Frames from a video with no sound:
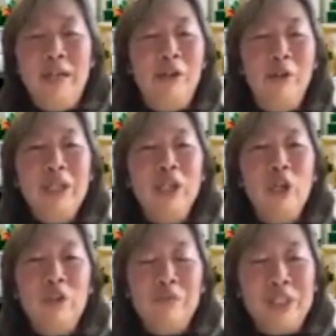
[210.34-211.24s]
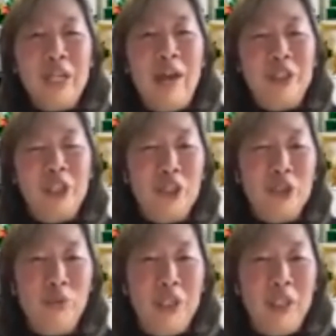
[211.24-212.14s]
don't think a lot of us have a chance
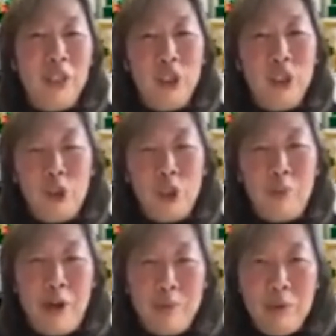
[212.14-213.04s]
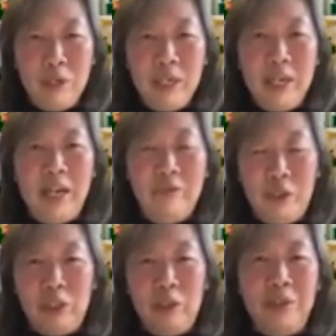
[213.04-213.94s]
to read the Jewish prayer book, and I've
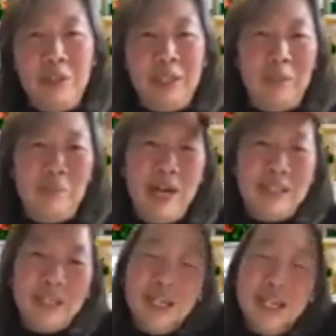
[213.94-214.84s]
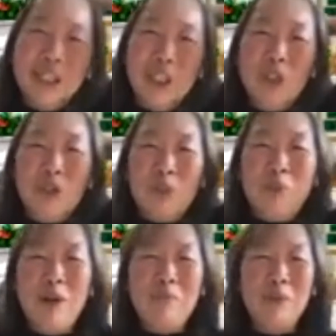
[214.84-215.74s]
talked about this in the past. The Jewish
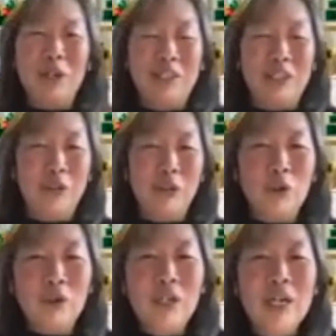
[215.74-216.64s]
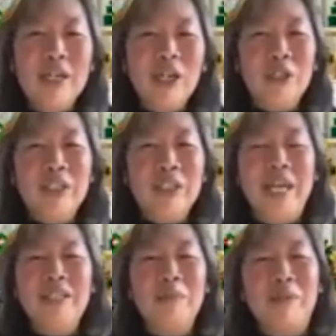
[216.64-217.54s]
prayer book, the Siddur,
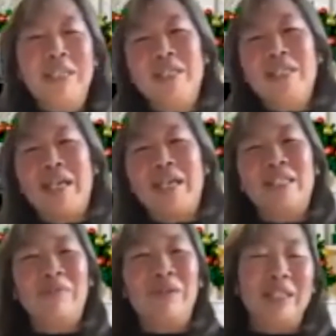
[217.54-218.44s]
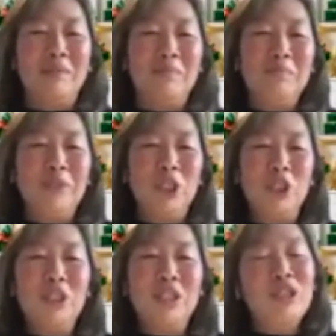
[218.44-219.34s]
contains the blessings, thanksgivings, and
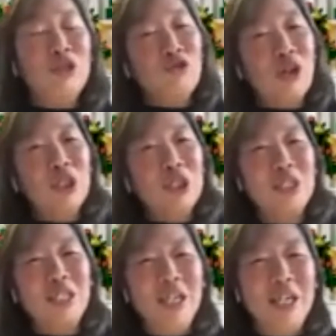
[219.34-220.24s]
petitions, instructions,